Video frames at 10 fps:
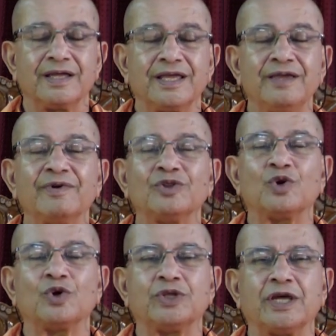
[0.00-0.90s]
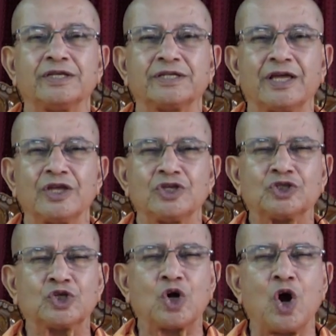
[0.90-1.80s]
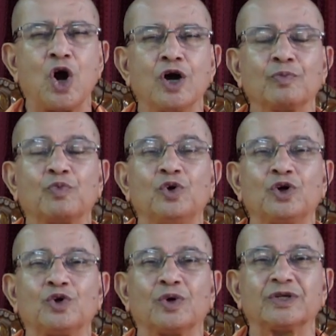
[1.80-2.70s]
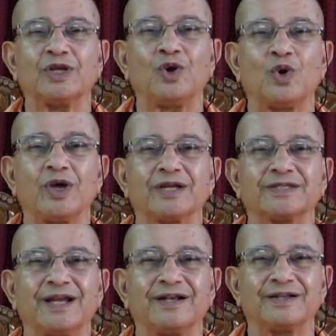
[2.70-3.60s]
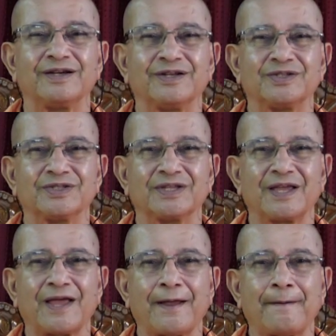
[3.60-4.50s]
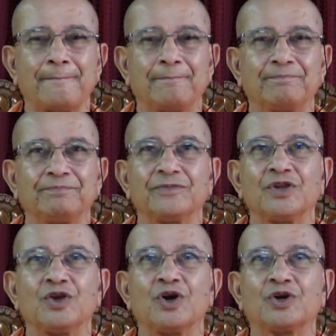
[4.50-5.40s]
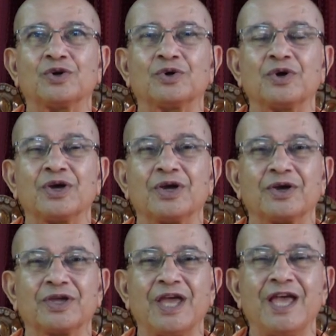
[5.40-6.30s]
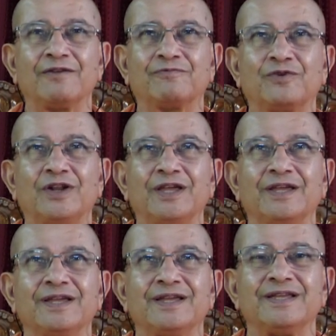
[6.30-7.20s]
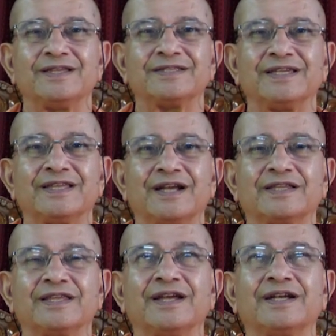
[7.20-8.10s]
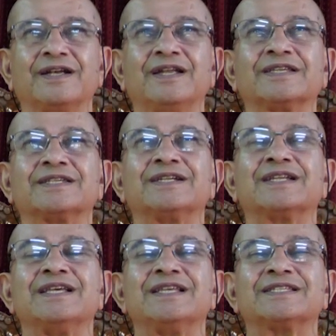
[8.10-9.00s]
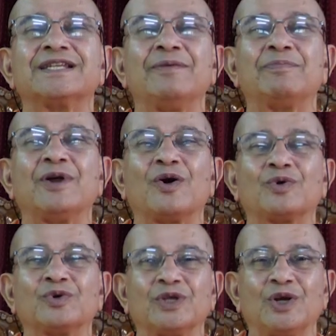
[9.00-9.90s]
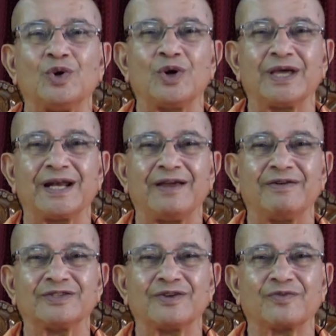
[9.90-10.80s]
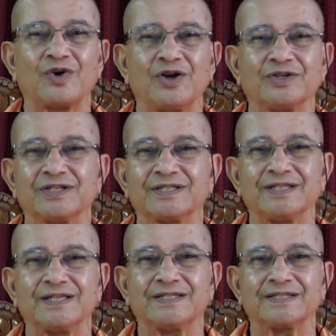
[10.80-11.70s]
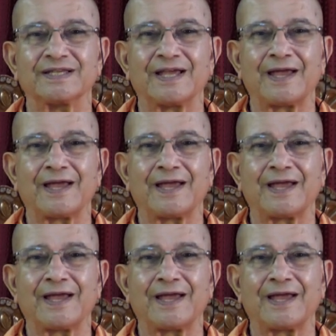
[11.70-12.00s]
even though there is a strong pull towards the lower centers. But to carefully say that it doesn't slip down to the lower levels of consciousness.